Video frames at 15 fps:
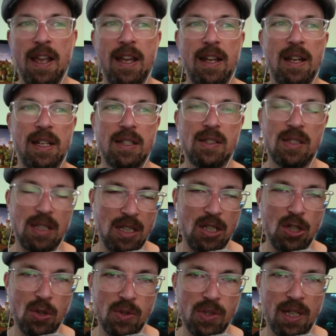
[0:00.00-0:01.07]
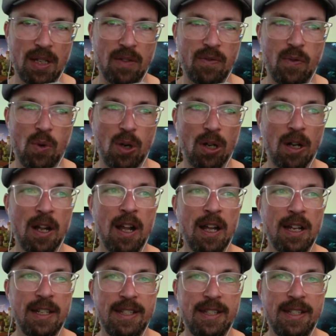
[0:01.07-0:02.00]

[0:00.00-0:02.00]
And I can see using it for